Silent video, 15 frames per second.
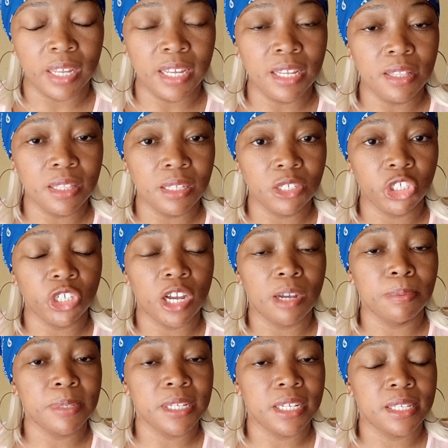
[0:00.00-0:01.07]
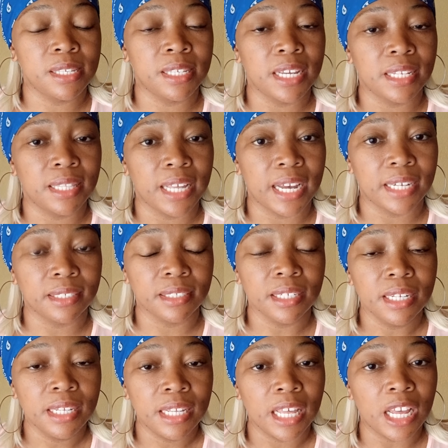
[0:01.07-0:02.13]
In the shops, he had said that
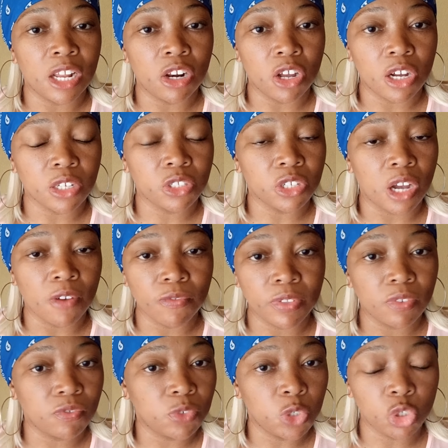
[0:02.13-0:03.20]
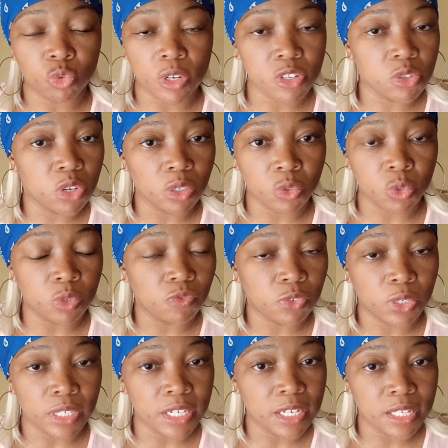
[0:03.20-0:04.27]
a lot of the food was not good
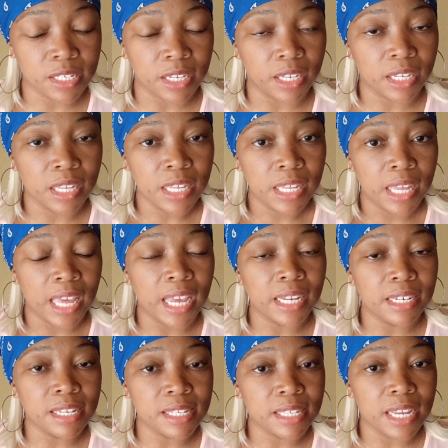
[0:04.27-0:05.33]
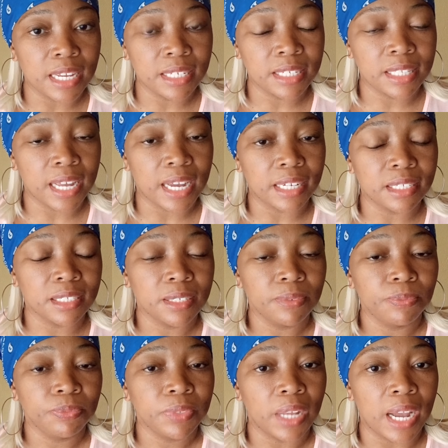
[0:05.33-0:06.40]
for eating, and he said that
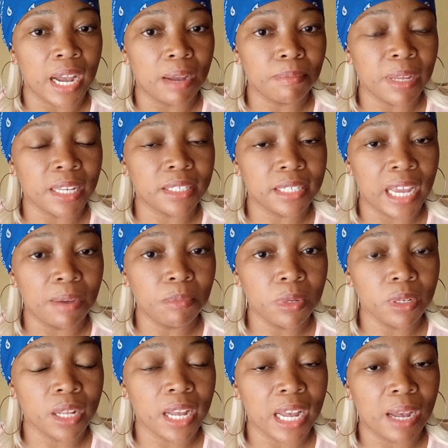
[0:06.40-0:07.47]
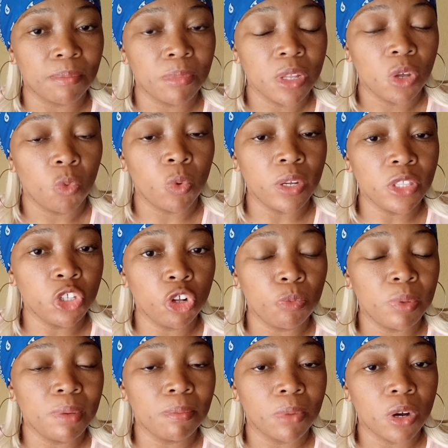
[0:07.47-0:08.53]
a time will come when there'll
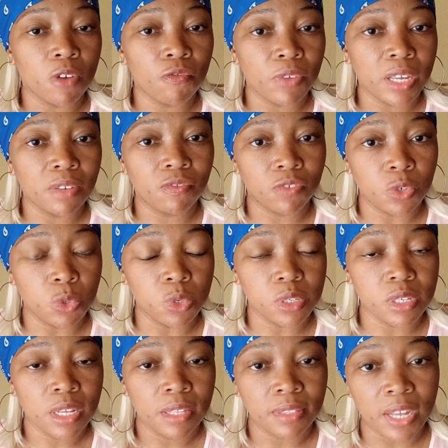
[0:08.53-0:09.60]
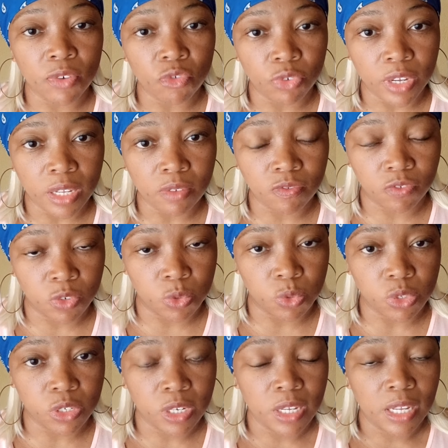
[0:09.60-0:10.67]
be more fake foods than real
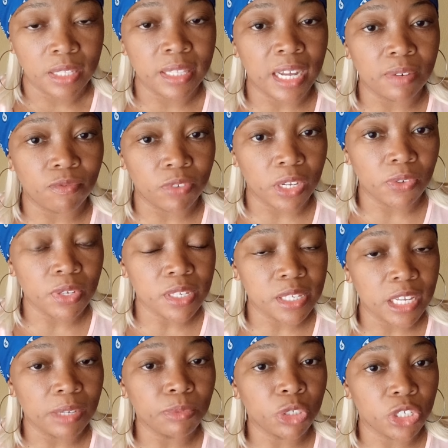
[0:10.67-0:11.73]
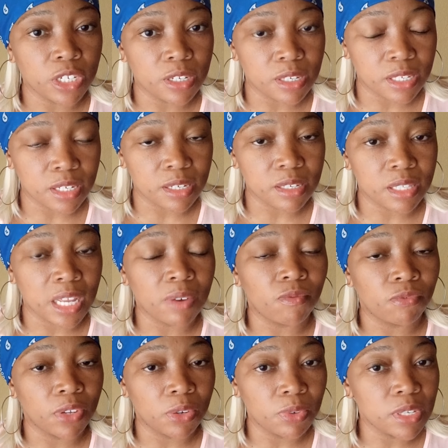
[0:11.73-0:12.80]
food. That very same Jesus,
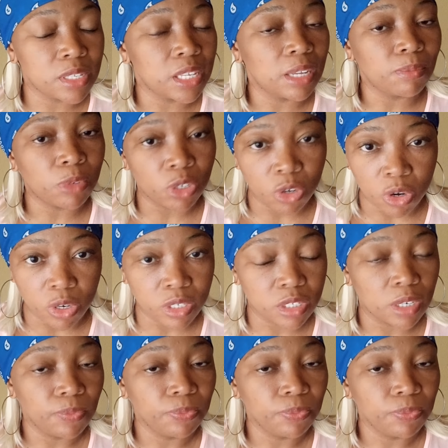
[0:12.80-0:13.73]
that very same Lord,